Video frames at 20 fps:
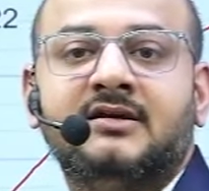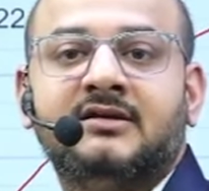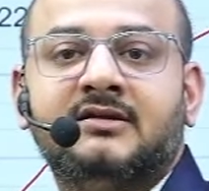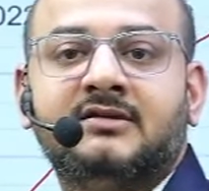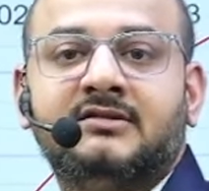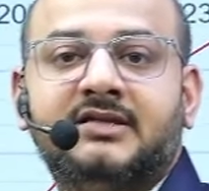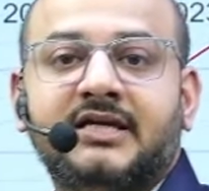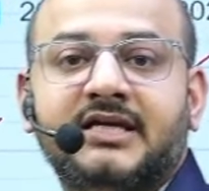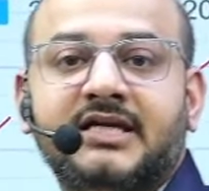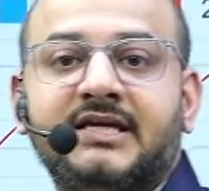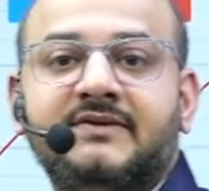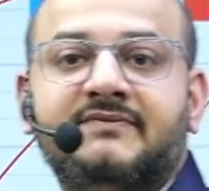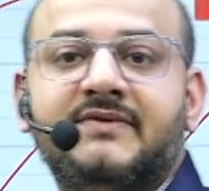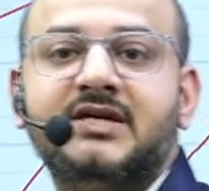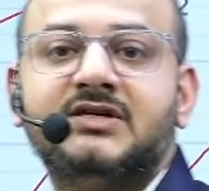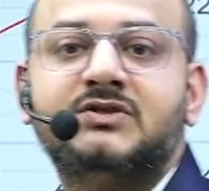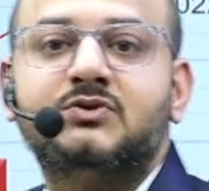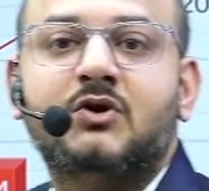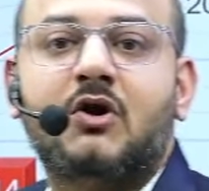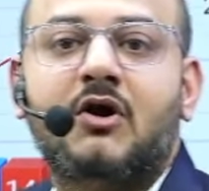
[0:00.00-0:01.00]
the events
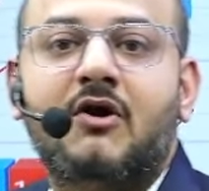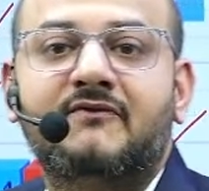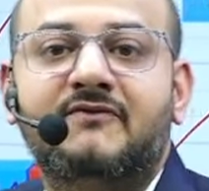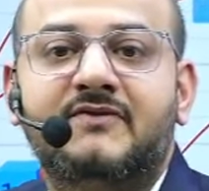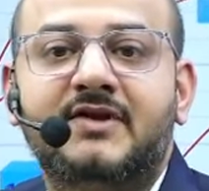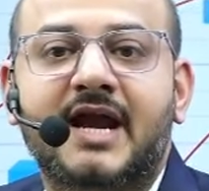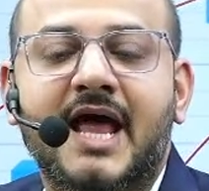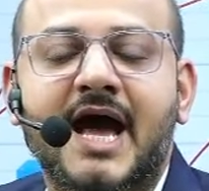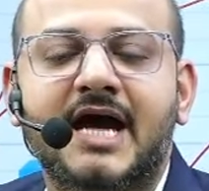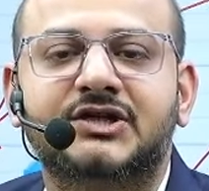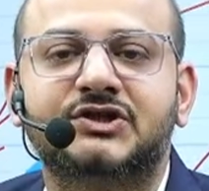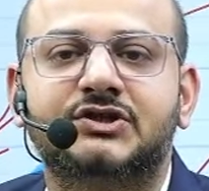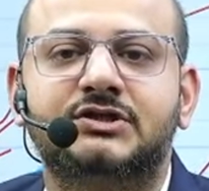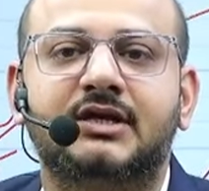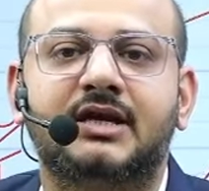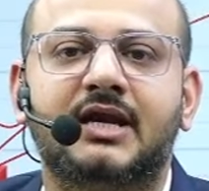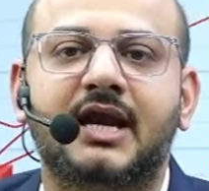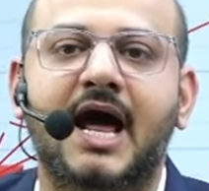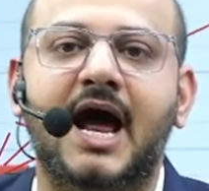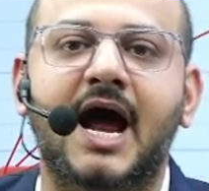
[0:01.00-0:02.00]
of national
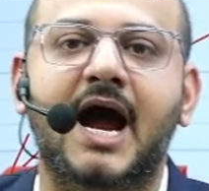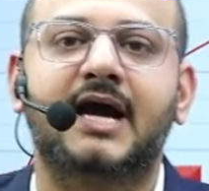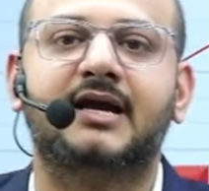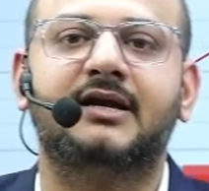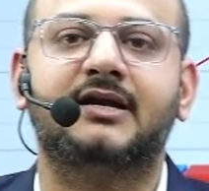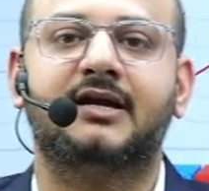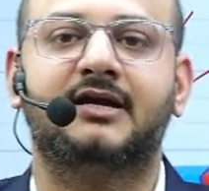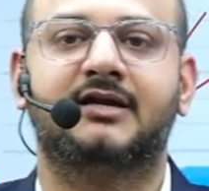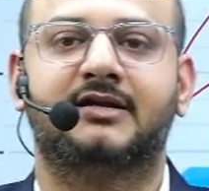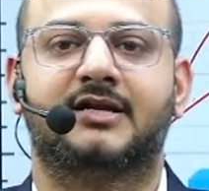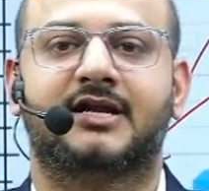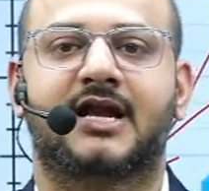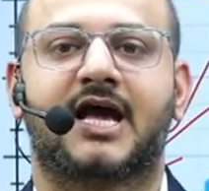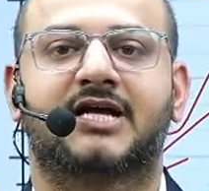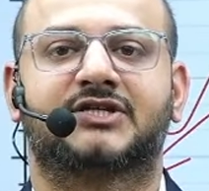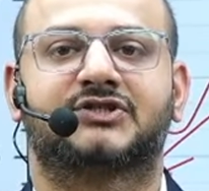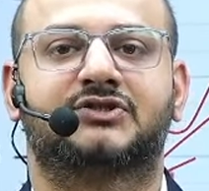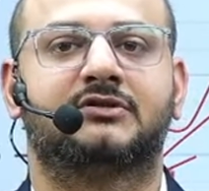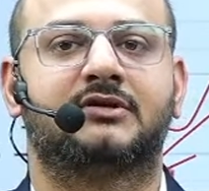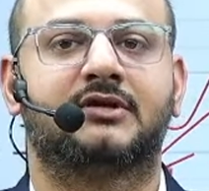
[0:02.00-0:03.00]
and
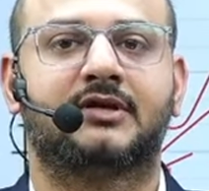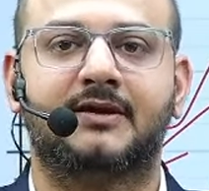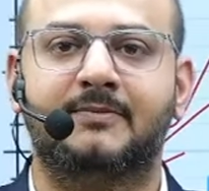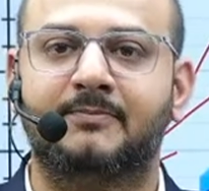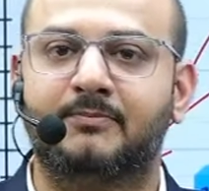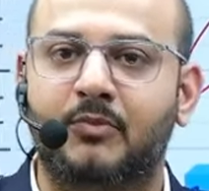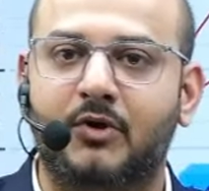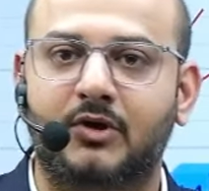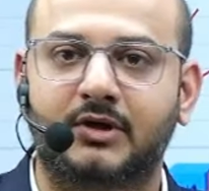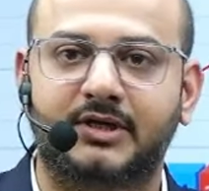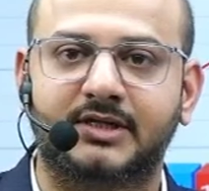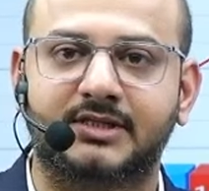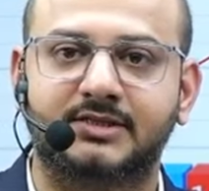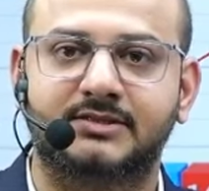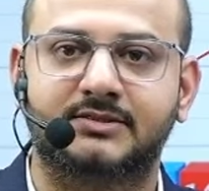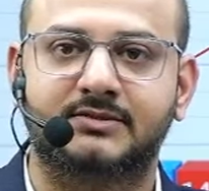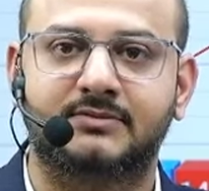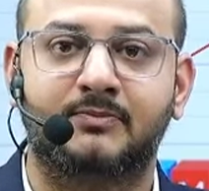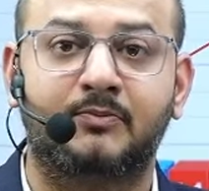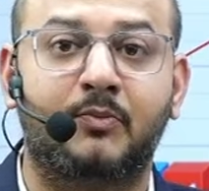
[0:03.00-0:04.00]
international importance.
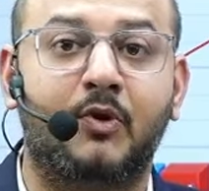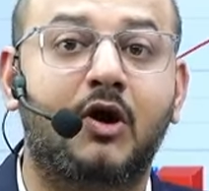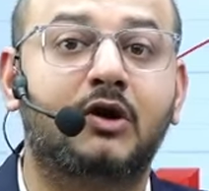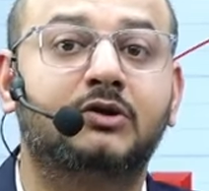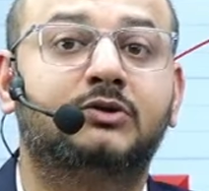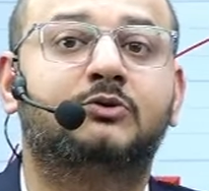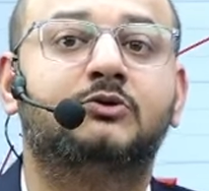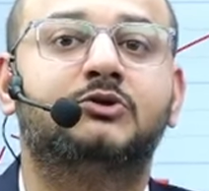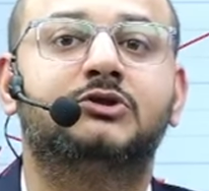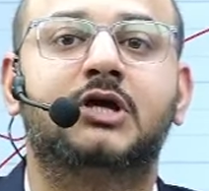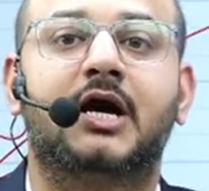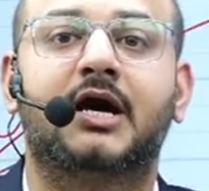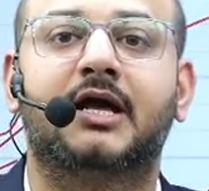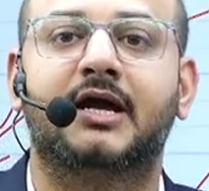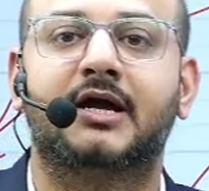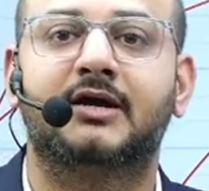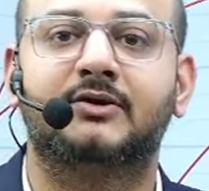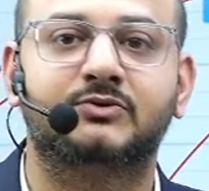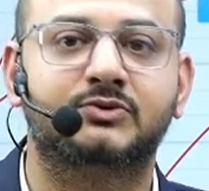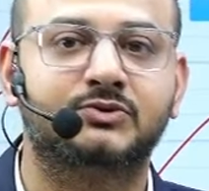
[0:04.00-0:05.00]
Bahut kuch aa raha hai
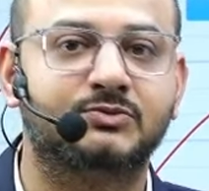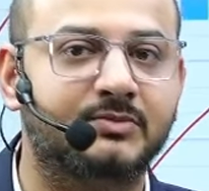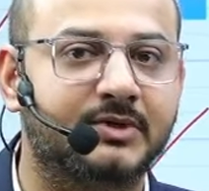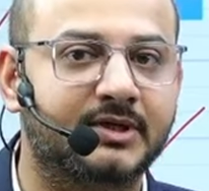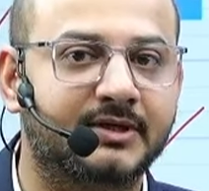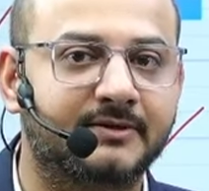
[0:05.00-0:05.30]
usme.